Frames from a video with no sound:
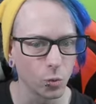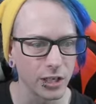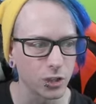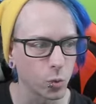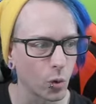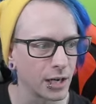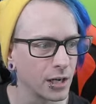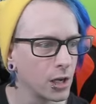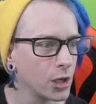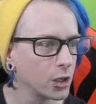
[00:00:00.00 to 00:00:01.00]
which
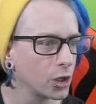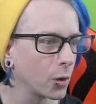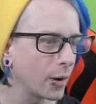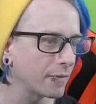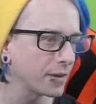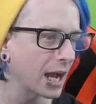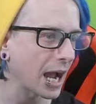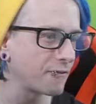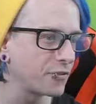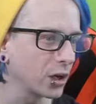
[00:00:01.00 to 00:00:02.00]
one? You know what?
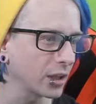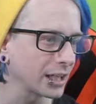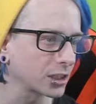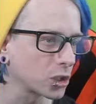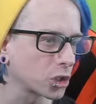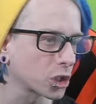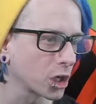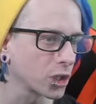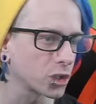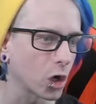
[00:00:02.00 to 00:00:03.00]
I feel like the
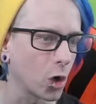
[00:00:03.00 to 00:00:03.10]
church